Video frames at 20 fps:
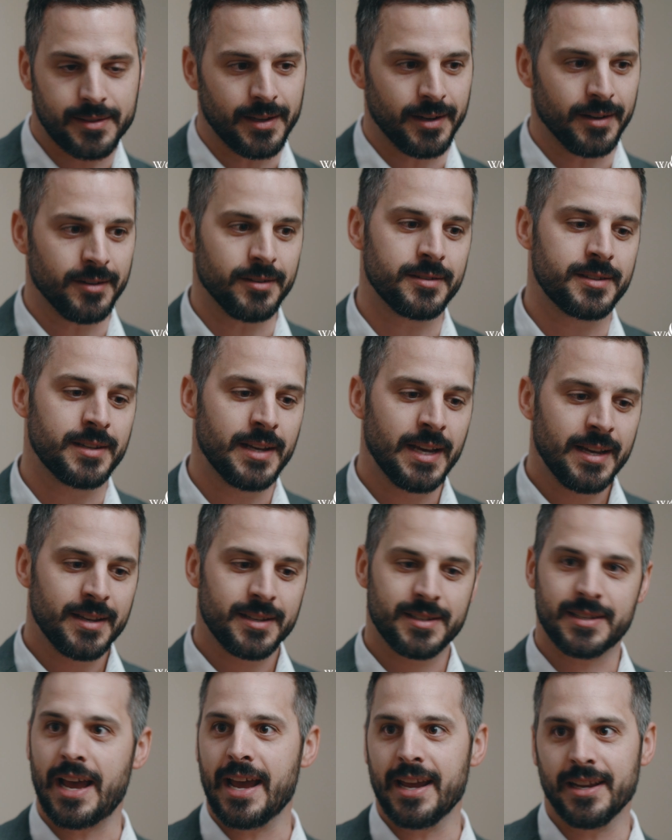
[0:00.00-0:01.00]
there's
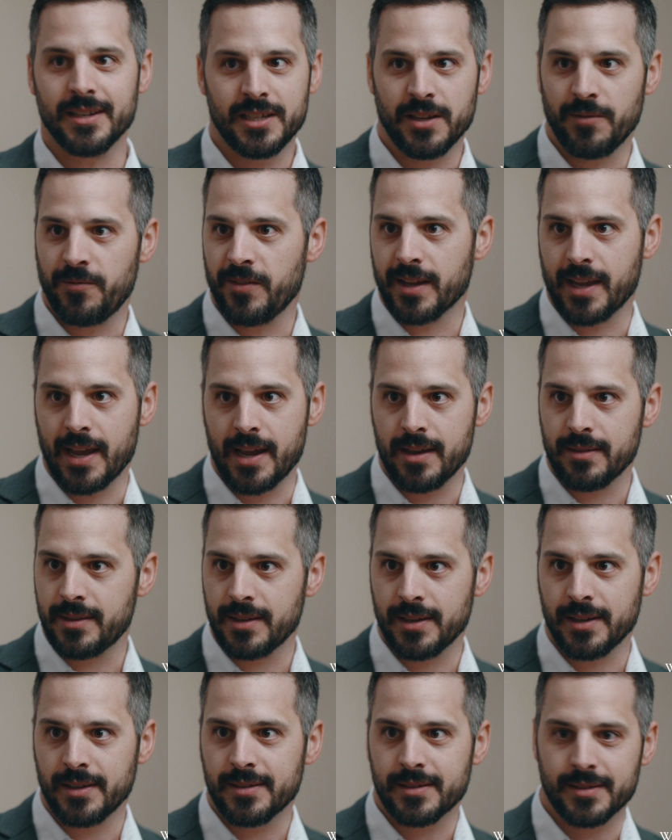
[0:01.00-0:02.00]
scientific
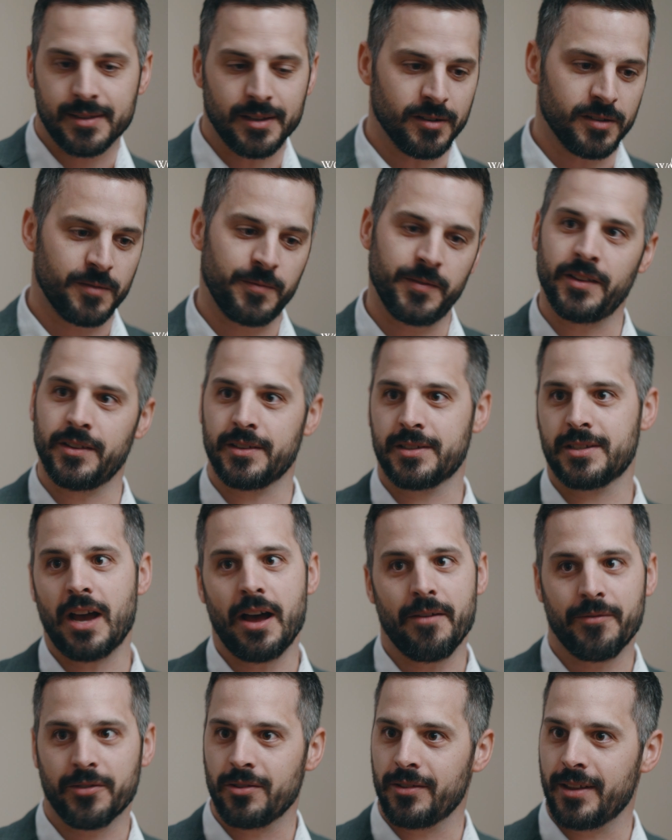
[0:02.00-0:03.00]
atheists, there's
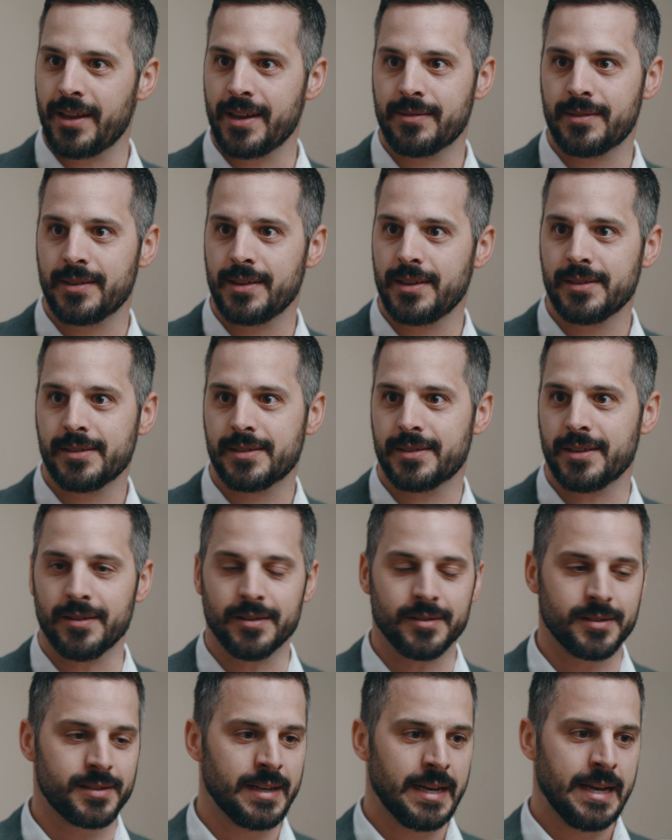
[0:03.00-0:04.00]
philosophical atheists,
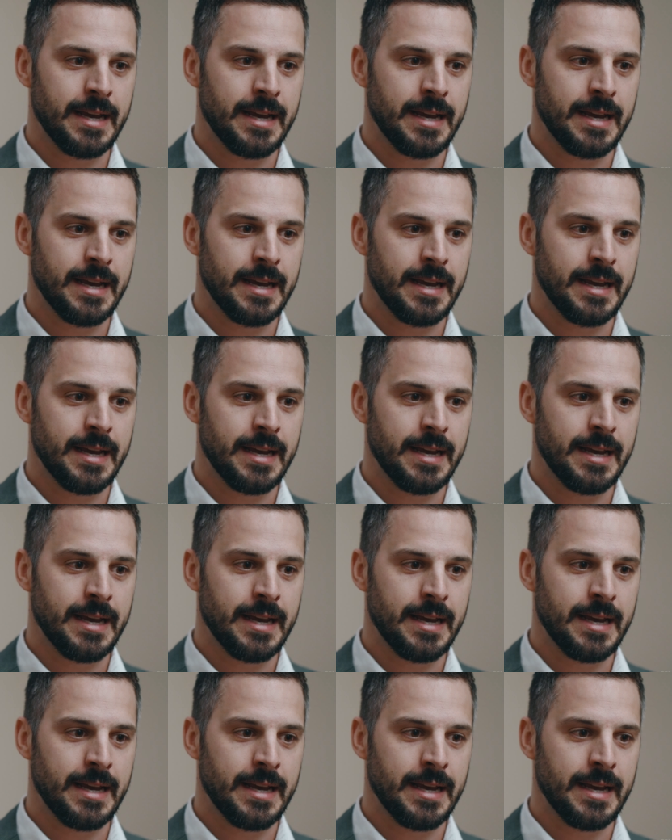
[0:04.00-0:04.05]
there's